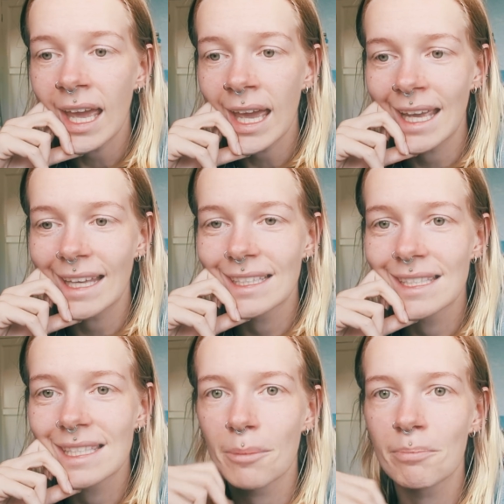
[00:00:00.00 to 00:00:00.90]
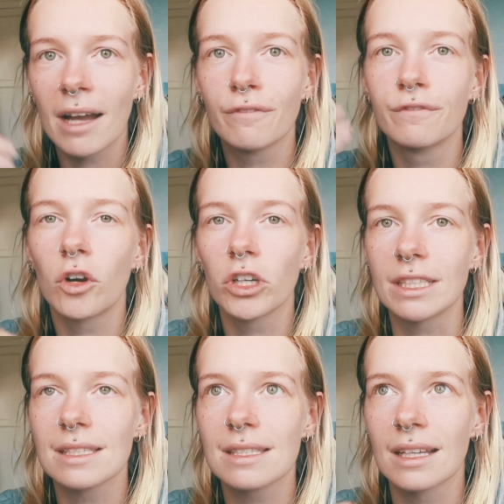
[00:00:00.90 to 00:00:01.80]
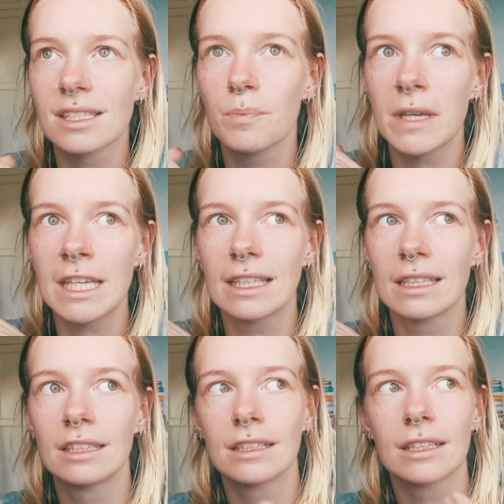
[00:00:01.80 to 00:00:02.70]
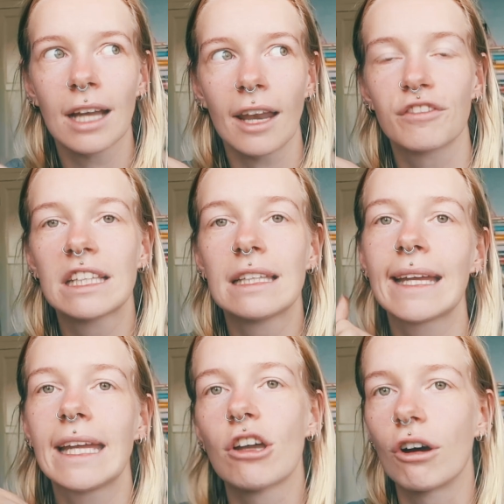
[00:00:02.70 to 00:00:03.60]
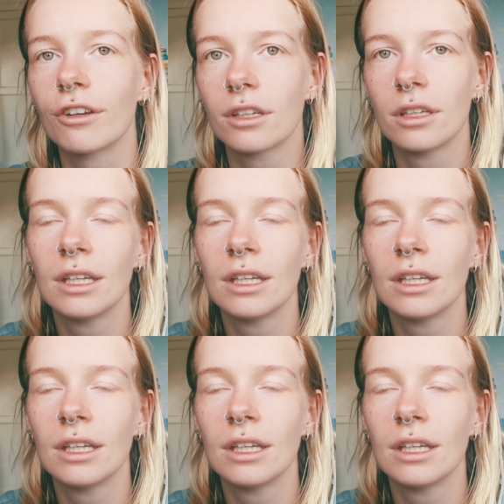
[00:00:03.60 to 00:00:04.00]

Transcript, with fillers: is my voice has been kind of clinging on.